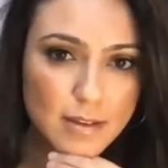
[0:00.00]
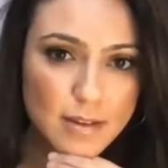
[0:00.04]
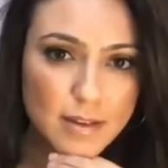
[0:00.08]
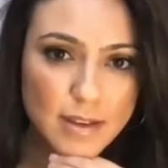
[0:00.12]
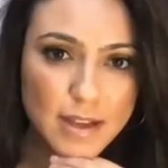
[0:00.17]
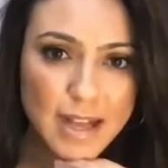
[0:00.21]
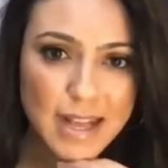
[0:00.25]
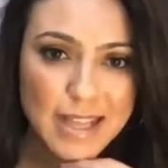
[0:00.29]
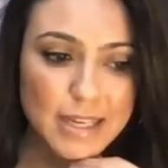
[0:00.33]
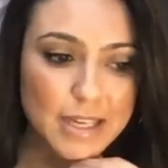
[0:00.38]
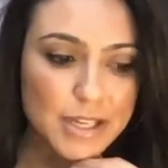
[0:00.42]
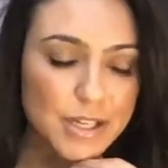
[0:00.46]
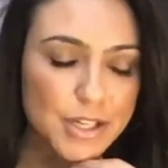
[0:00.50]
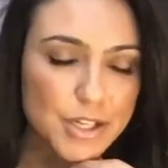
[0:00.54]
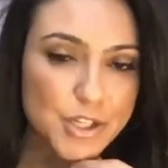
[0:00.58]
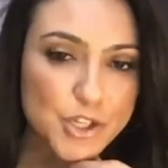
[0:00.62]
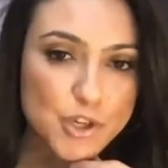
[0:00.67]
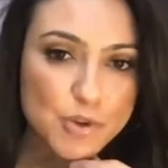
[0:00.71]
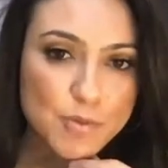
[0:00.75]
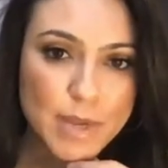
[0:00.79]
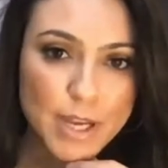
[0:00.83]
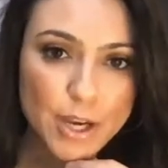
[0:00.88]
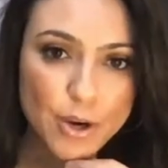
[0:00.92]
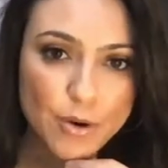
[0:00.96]
I need to do
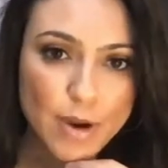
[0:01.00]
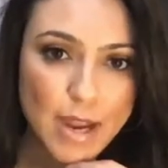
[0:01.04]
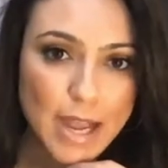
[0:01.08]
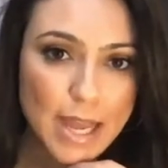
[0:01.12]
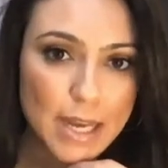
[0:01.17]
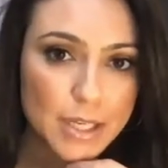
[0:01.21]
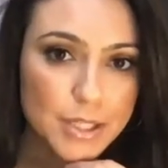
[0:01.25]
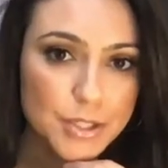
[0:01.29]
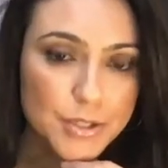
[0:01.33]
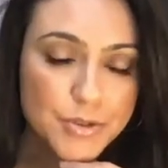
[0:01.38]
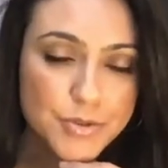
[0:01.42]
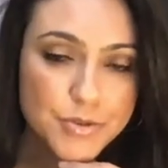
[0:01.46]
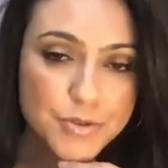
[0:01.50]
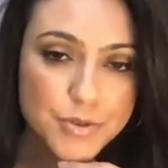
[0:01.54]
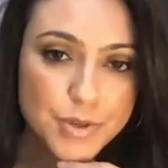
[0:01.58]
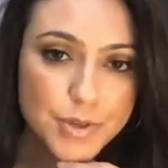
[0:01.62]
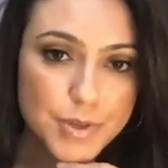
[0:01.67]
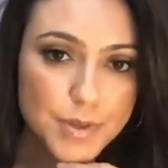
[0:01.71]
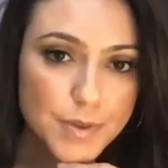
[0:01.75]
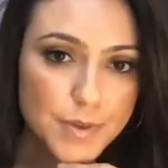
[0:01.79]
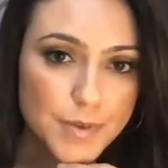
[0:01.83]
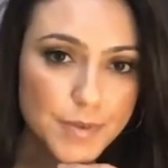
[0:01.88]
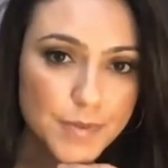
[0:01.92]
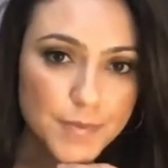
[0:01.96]
my gratitude,
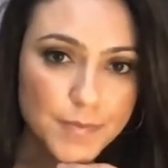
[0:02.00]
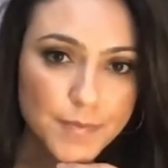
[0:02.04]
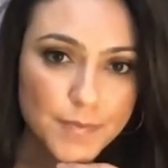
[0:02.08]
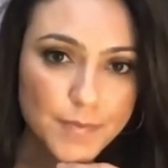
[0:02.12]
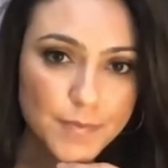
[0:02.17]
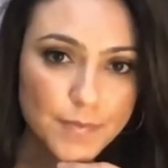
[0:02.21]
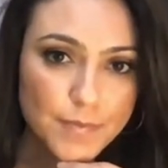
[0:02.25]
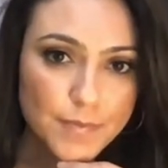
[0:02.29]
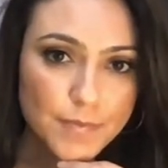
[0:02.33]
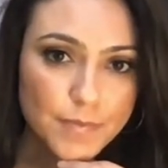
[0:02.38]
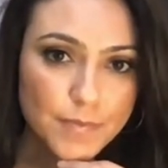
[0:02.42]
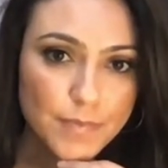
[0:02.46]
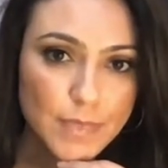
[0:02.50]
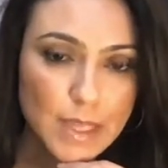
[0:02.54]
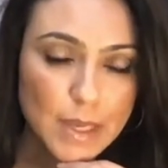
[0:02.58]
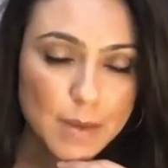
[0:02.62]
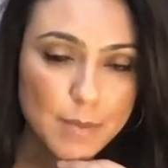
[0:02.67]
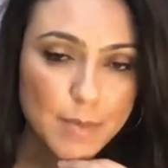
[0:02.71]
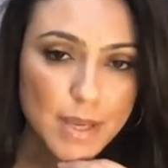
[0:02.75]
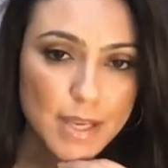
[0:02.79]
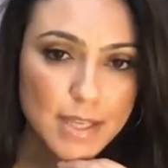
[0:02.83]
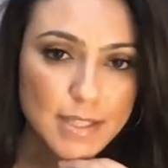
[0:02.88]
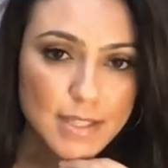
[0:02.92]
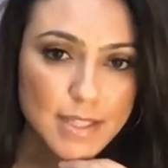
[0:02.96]

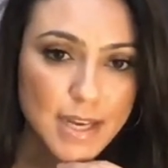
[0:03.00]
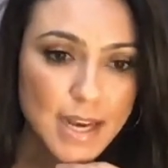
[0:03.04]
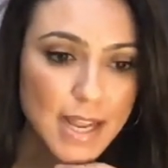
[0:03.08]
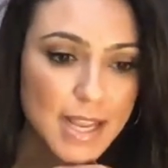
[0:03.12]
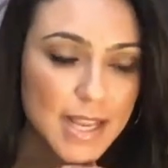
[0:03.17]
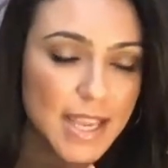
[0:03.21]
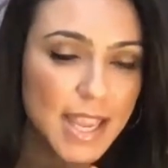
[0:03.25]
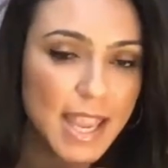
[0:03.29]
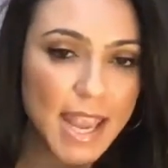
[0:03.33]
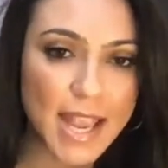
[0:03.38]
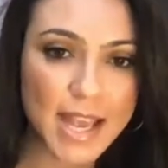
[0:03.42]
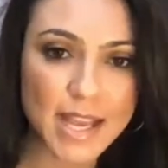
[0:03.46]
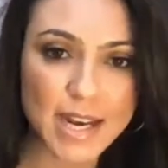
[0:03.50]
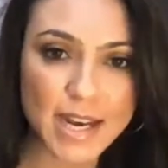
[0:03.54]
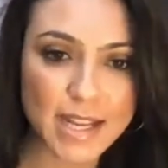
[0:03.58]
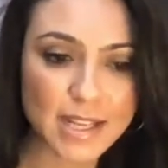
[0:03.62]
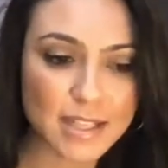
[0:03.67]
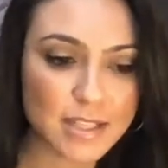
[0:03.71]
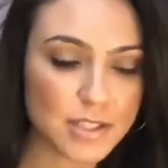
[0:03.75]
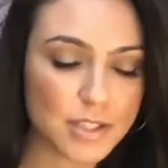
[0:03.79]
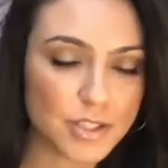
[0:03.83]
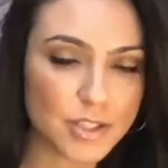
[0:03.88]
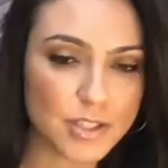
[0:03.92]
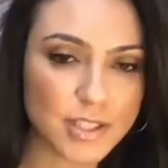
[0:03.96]
because then I can't
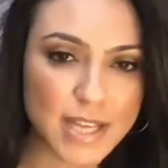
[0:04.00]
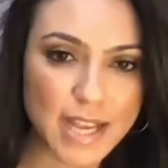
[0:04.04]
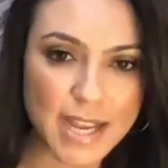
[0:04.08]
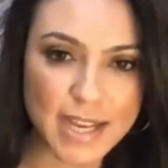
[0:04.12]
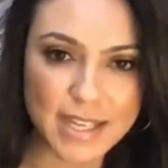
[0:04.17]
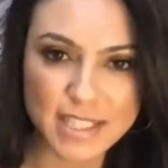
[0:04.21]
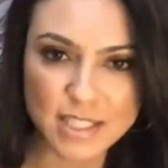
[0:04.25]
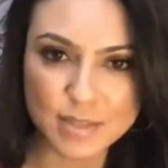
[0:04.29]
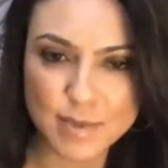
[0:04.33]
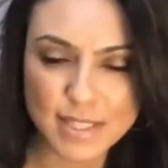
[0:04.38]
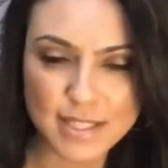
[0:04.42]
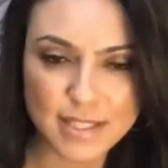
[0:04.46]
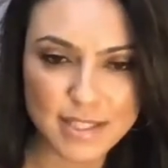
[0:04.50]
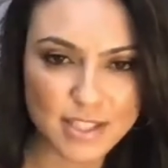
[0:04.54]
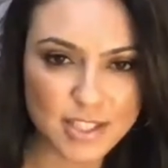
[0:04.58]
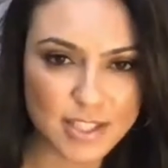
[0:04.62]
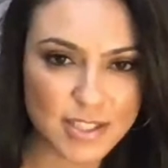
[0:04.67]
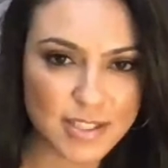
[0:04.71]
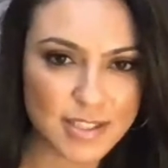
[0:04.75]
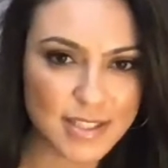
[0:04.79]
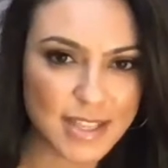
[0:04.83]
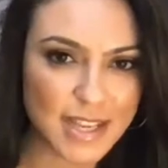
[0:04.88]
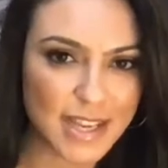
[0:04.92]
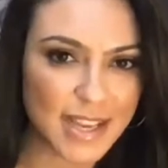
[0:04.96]
answer text
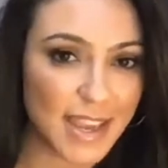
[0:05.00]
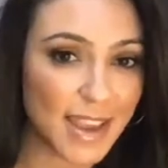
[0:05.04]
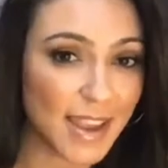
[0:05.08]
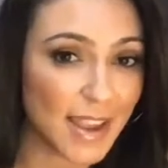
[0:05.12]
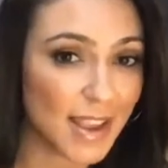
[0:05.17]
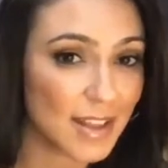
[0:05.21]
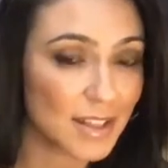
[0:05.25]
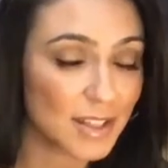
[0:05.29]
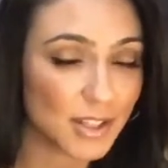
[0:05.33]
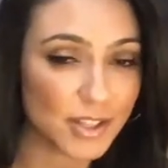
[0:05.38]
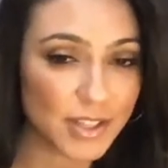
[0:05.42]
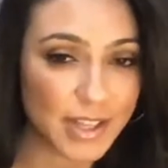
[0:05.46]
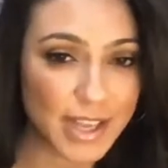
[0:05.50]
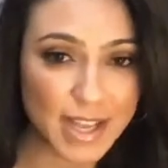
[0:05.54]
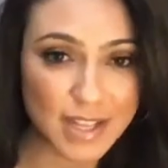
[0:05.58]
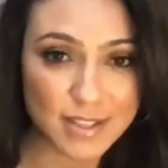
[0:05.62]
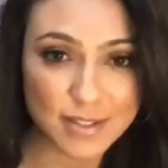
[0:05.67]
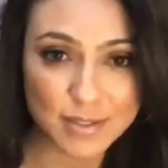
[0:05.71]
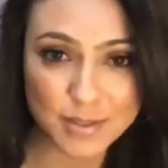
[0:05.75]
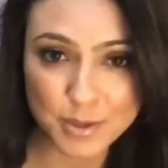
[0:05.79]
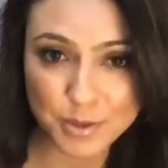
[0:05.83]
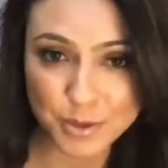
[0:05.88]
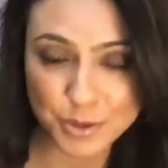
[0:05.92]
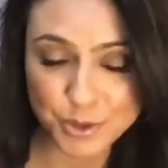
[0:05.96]
messages. I can't look at
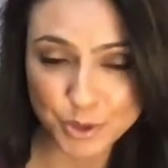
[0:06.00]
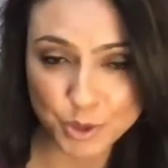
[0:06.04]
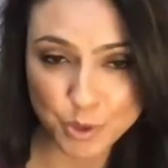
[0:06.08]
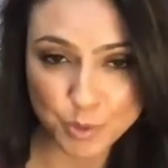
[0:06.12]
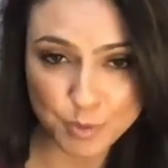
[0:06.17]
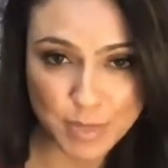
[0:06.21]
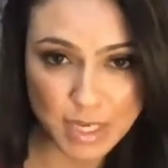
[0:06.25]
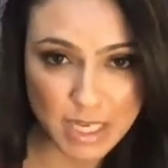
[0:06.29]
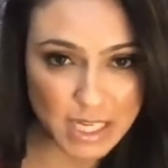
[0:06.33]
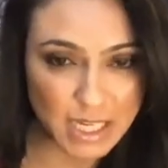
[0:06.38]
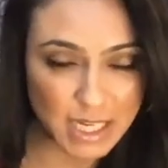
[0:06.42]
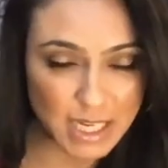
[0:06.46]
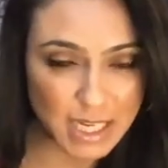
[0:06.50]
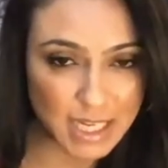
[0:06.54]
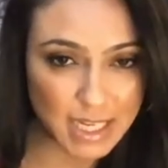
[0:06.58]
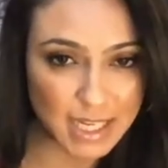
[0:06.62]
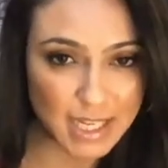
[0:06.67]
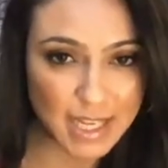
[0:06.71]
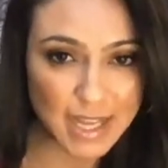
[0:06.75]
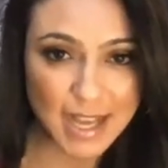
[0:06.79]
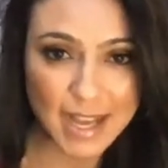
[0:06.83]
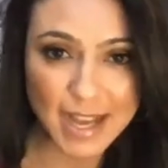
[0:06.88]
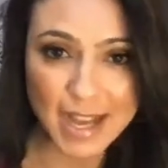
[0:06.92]
social media.